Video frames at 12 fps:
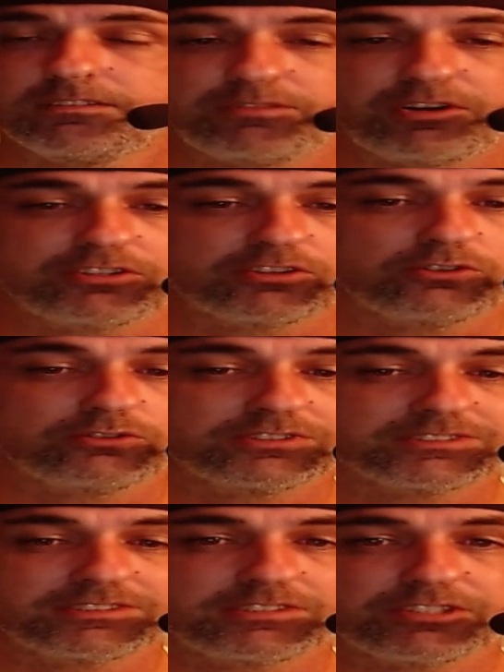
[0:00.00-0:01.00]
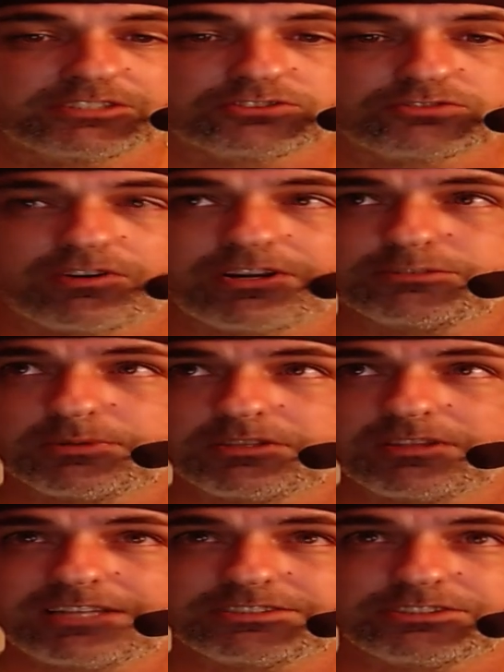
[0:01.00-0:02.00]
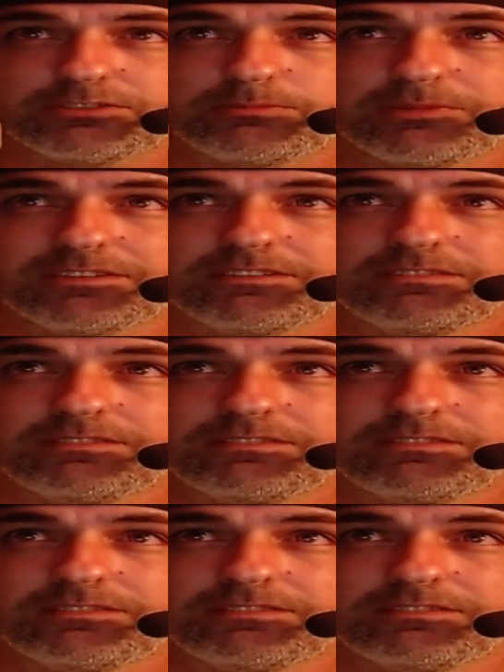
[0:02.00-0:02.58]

Very close and significant strikes, but Elijah Smith